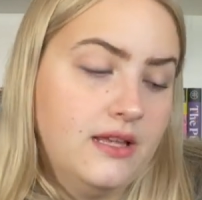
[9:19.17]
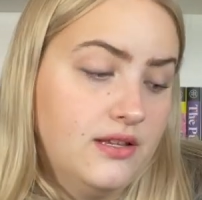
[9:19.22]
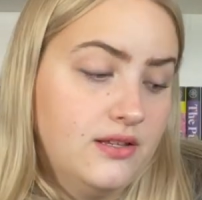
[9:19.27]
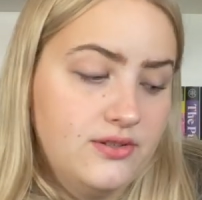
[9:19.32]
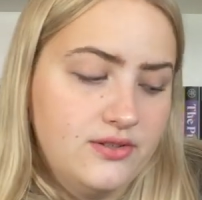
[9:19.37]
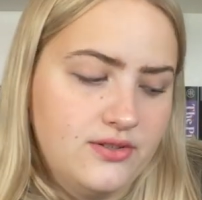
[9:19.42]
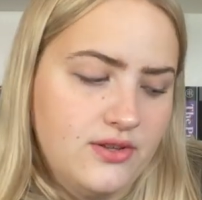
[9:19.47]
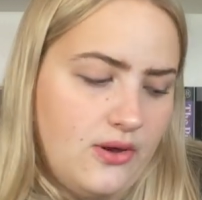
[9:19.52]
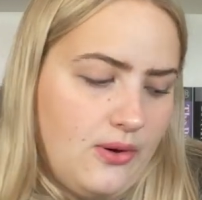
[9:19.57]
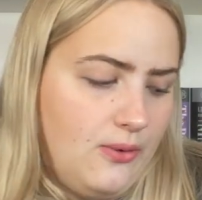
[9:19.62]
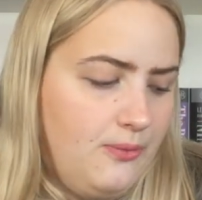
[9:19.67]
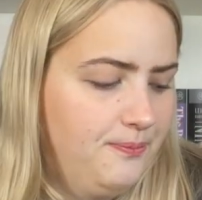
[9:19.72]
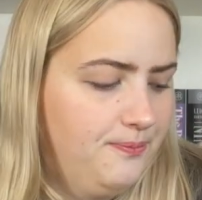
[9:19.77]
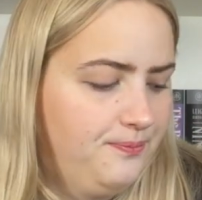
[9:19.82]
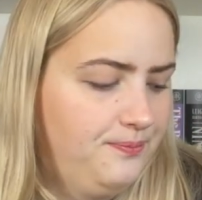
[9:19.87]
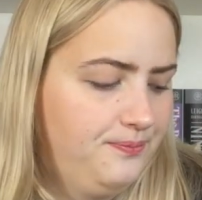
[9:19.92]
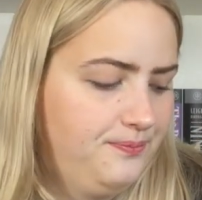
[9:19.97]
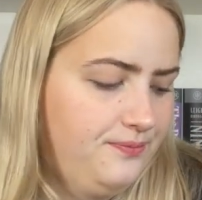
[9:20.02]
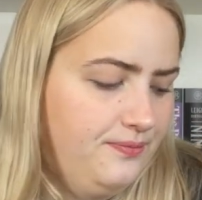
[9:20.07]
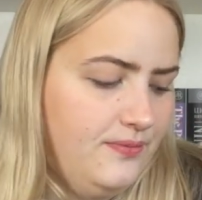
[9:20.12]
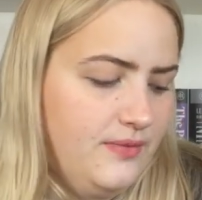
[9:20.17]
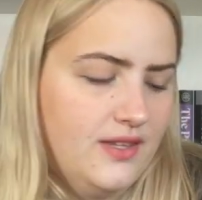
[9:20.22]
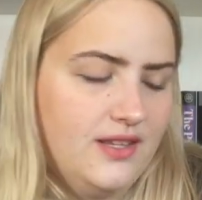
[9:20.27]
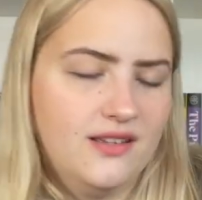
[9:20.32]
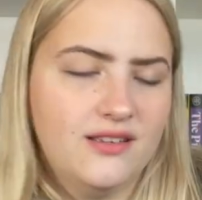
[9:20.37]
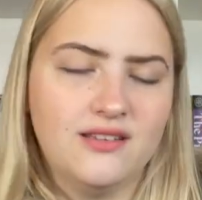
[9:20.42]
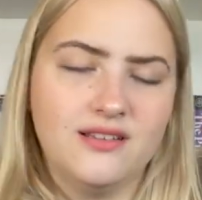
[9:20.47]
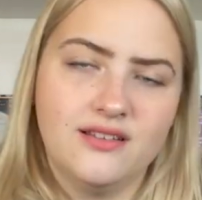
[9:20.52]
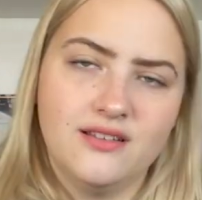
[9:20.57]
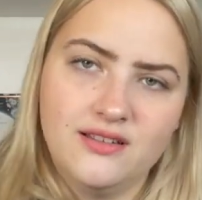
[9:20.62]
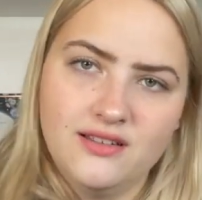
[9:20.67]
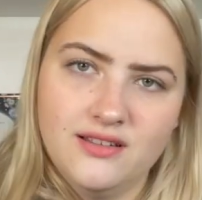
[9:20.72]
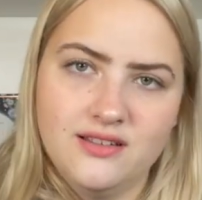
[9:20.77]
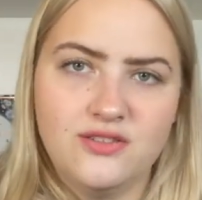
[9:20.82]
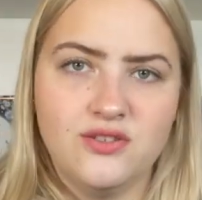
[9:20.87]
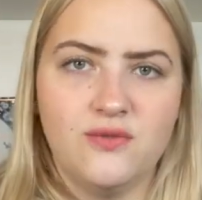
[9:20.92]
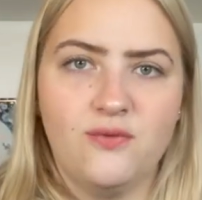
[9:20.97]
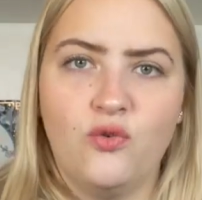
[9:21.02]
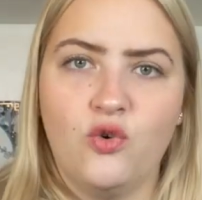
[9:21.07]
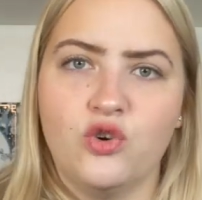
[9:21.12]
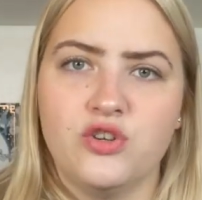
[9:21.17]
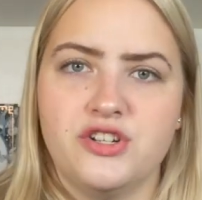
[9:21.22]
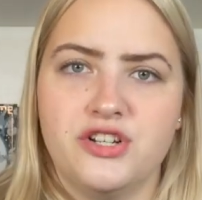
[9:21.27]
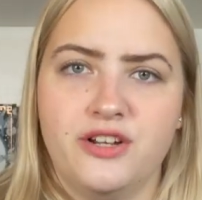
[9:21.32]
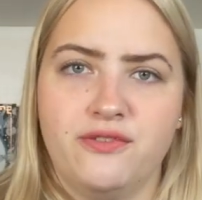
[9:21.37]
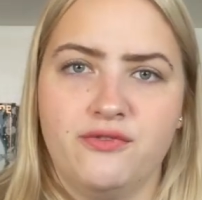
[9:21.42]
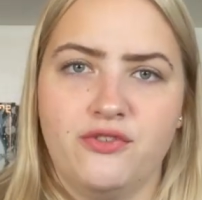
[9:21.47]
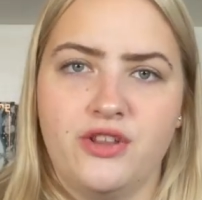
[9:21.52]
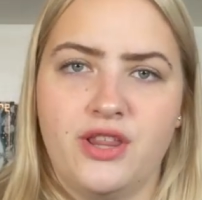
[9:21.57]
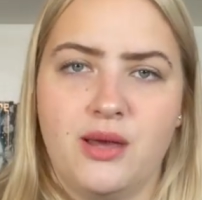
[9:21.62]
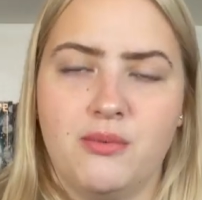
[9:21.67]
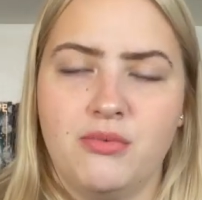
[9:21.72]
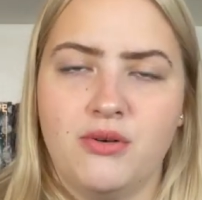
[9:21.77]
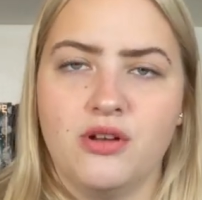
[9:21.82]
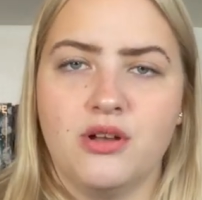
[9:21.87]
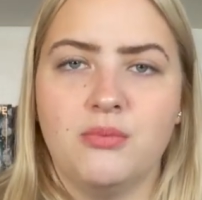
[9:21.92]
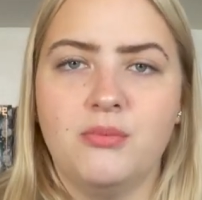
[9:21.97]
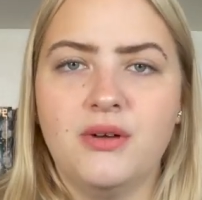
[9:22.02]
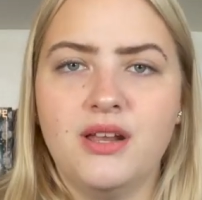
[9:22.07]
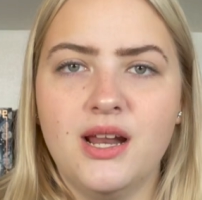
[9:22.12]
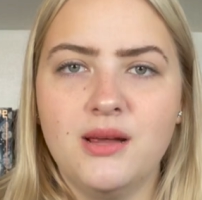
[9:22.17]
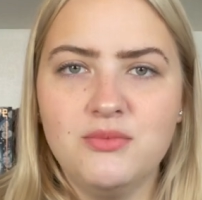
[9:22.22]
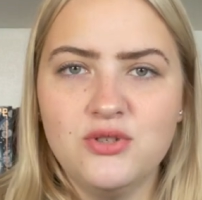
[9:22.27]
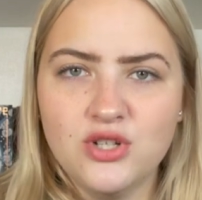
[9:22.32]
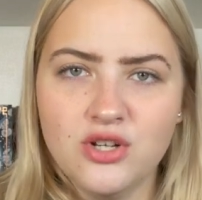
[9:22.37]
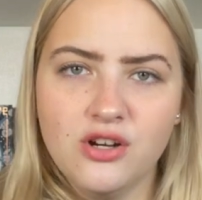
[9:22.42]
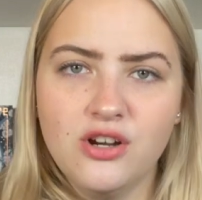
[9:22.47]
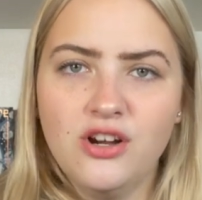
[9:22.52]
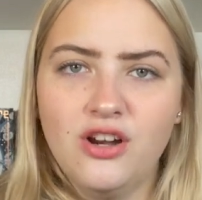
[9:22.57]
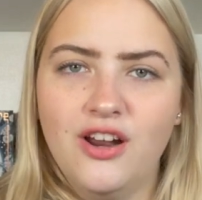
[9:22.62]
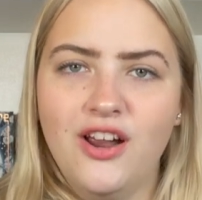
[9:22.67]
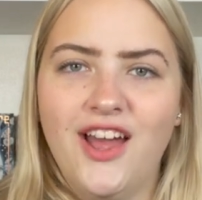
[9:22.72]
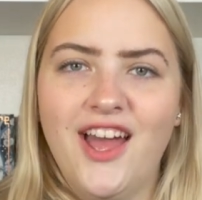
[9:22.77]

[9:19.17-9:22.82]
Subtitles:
So it's unfortunate for that book, but I'm sure